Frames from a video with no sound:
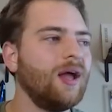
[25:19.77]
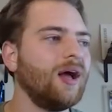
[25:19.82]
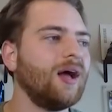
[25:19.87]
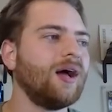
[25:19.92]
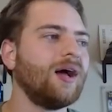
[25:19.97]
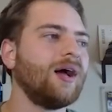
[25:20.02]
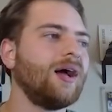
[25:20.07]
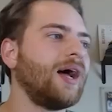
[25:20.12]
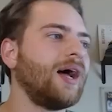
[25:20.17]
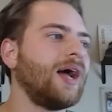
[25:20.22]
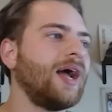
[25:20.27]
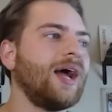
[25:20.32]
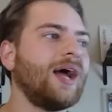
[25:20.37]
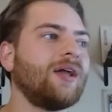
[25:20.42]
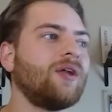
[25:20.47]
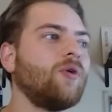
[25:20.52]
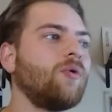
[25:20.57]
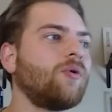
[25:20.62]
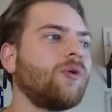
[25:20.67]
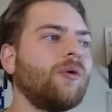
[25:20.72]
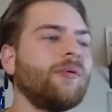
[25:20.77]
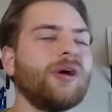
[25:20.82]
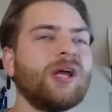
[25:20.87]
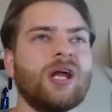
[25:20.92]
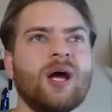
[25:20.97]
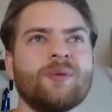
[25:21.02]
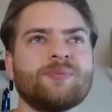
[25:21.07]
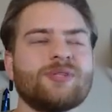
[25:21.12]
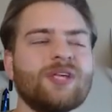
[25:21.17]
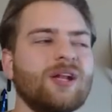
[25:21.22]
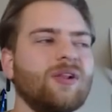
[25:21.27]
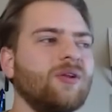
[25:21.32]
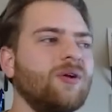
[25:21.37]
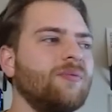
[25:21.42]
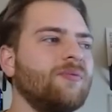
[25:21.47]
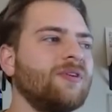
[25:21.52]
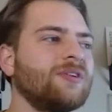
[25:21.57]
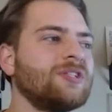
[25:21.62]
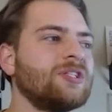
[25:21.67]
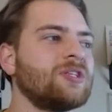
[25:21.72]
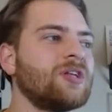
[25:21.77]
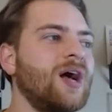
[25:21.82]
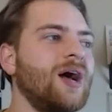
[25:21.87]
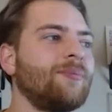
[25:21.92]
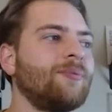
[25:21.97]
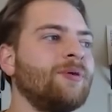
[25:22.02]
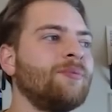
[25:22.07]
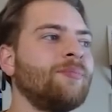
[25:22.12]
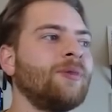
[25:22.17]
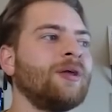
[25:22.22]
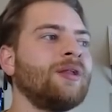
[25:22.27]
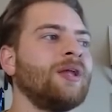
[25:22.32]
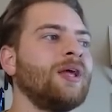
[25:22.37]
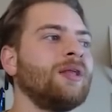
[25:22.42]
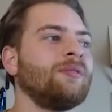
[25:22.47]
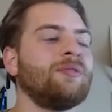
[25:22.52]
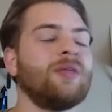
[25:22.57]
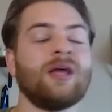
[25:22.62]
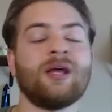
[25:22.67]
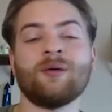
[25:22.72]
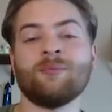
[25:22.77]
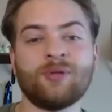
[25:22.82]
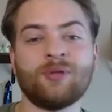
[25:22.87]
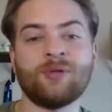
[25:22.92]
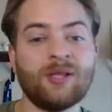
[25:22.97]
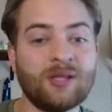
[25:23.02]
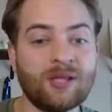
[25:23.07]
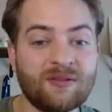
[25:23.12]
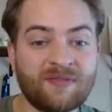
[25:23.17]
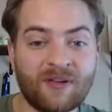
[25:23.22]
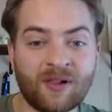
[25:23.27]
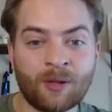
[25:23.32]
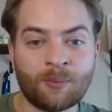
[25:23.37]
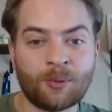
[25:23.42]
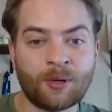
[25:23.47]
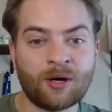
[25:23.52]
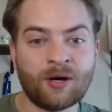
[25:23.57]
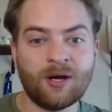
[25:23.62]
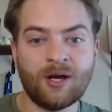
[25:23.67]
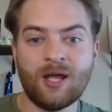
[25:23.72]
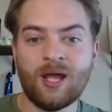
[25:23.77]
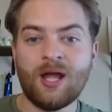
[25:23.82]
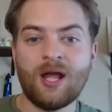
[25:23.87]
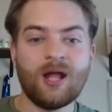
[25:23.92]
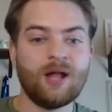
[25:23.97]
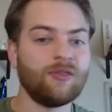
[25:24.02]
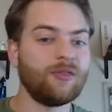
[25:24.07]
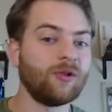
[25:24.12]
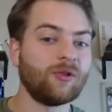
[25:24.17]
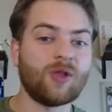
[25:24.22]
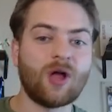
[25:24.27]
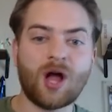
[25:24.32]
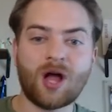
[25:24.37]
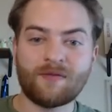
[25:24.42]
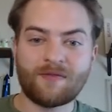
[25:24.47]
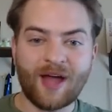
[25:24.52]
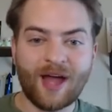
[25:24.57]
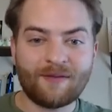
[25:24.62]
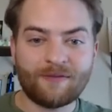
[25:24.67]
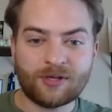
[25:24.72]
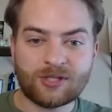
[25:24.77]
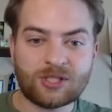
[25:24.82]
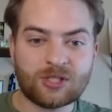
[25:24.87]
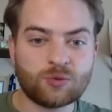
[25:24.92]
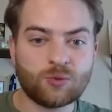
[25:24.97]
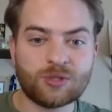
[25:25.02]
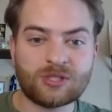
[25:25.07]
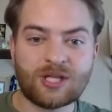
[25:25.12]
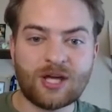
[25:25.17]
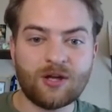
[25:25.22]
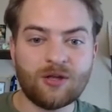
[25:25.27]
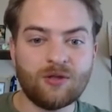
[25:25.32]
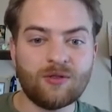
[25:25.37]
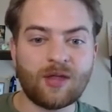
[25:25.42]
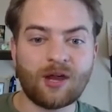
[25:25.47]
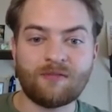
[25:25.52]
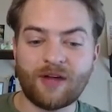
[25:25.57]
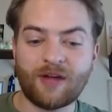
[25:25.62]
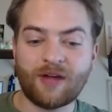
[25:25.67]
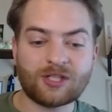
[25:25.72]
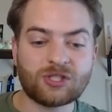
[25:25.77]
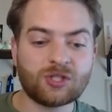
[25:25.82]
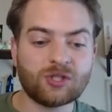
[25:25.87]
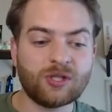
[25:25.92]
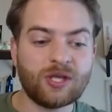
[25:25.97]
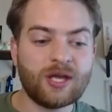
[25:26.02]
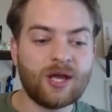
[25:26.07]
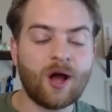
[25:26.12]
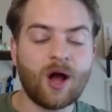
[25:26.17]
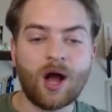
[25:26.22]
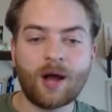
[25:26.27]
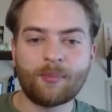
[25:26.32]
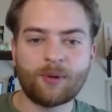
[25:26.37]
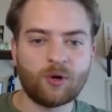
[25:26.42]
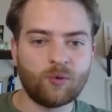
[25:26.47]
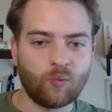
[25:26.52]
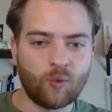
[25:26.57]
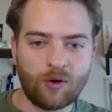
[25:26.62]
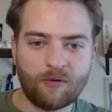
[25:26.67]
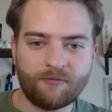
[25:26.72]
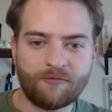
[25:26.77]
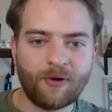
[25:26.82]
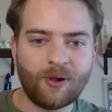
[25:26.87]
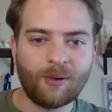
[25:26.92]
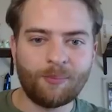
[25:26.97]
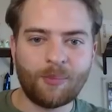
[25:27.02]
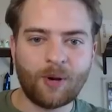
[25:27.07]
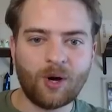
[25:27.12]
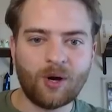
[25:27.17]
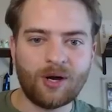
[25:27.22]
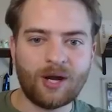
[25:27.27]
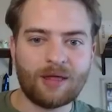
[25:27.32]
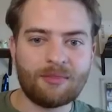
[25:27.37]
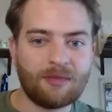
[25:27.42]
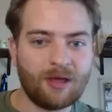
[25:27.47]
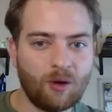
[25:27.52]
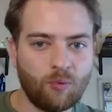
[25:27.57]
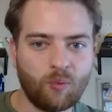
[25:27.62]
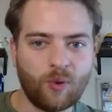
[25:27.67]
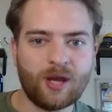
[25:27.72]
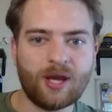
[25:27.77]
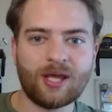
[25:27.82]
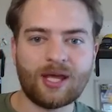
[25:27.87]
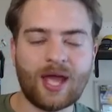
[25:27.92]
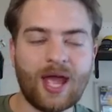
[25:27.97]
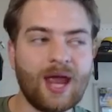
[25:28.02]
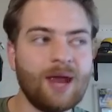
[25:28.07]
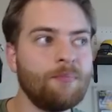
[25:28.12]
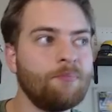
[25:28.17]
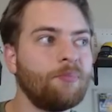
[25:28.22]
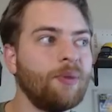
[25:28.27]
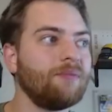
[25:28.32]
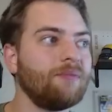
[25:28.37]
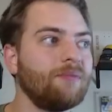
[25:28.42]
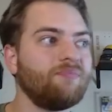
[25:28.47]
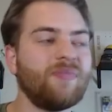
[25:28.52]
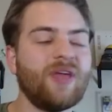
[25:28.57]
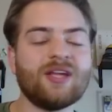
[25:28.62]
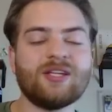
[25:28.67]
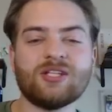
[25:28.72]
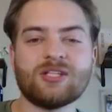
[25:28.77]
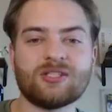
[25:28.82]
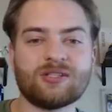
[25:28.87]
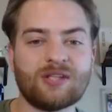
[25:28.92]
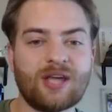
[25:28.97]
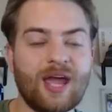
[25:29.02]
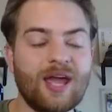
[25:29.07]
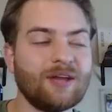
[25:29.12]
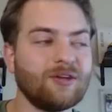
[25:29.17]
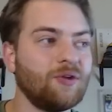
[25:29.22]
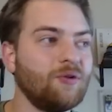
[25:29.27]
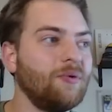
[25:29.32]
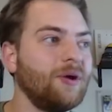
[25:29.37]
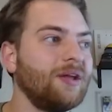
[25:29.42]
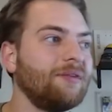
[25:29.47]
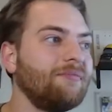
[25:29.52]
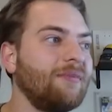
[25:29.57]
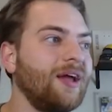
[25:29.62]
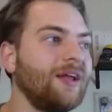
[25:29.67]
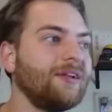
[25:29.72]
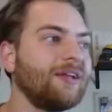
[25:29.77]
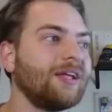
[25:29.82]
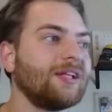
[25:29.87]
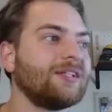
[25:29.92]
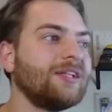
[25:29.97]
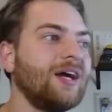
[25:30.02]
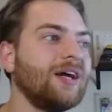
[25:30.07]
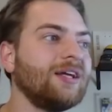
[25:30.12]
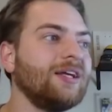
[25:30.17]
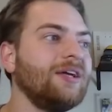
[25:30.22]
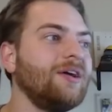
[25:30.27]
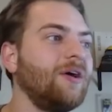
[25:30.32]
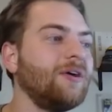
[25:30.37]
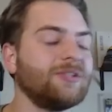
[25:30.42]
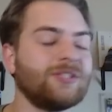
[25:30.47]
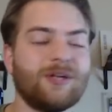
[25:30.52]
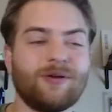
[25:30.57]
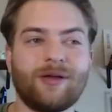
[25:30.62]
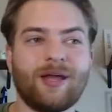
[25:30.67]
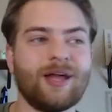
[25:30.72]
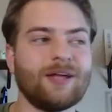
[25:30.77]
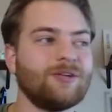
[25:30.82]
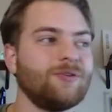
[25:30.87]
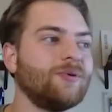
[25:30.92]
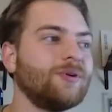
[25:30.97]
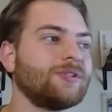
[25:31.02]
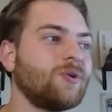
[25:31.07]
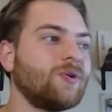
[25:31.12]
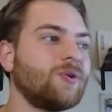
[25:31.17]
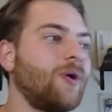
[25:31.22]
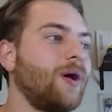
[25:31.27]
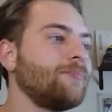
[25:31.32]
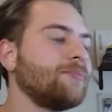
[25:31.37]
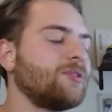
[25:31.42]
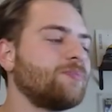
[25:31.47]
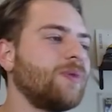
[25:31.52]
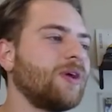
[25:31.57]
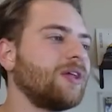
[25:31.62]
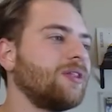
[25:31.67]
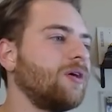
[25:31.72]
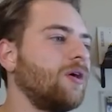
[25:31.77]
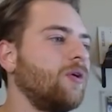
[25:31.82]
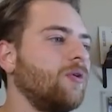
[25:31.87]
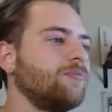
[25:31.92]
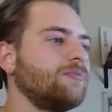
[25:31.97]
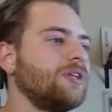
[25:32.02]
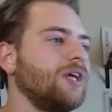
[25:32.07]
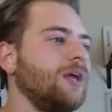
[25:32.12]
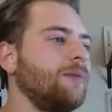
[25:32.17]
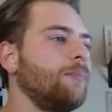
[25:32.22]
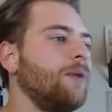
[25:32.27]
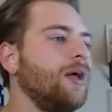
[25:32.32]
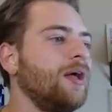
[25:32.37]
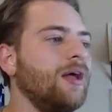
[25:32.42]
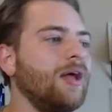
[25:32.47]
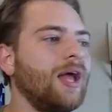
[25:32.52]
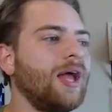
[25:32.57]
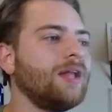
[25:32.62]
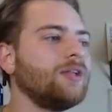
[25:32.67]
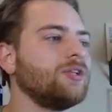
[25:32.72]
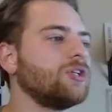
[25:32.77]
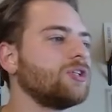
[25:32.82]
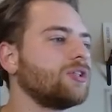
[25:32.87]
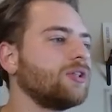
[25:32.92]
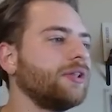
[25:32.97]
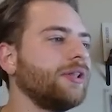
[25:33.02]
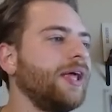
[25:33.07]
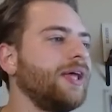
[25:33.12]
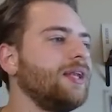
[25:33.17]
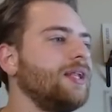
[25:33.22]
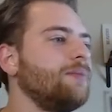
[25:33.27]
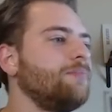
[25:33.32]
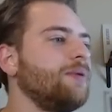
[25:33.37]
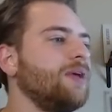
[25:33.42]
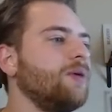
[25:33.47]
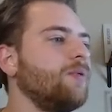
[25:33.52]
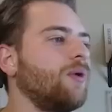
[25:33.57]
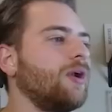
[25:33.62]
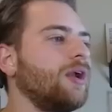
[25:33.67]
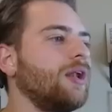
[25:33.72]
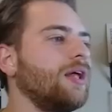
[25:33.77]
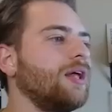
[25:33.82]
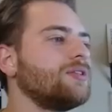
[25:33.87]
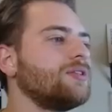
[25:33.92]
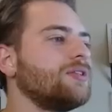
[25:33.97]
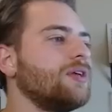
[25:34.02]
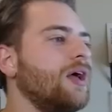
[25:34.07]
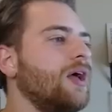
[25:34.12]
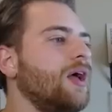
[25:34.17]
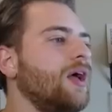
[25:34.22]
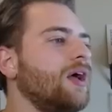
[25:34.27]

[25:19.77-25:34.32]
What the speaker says: I had Oklahoma on an upset alert versus Auburn, but they completely fell apart. The law of averages would tell you that eventually Auburn won't fall apart and they'll win a game, but they just can't do it. And Kentucky also can't do it. So I'm just picking the home team and just letting it be what it is.